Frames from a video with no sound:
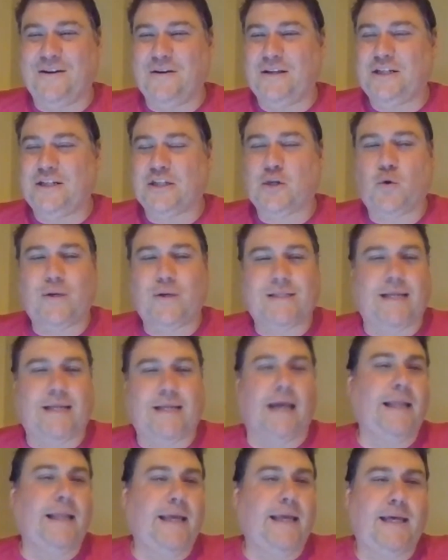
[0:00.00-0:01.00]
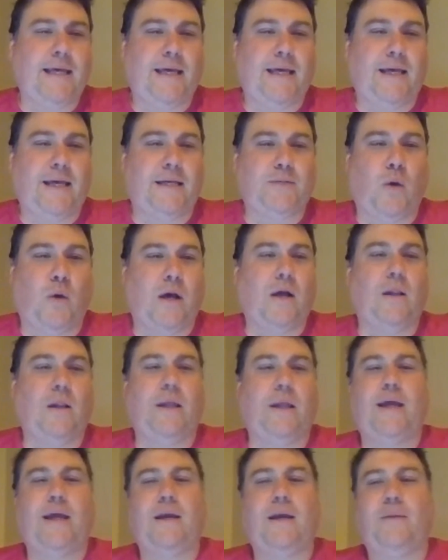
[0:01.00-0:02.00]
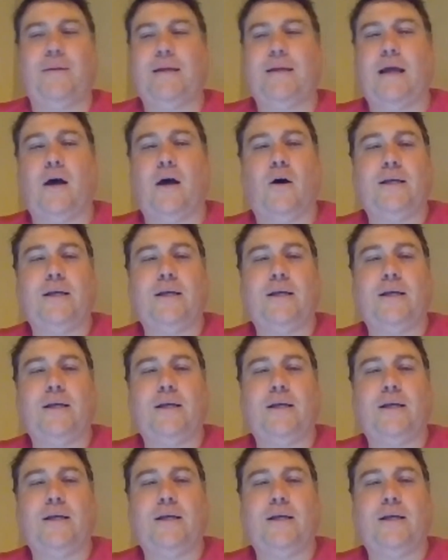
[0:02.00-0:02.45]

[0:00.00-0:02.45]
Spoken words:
just Chris Elliott as well, and Andy McDowell.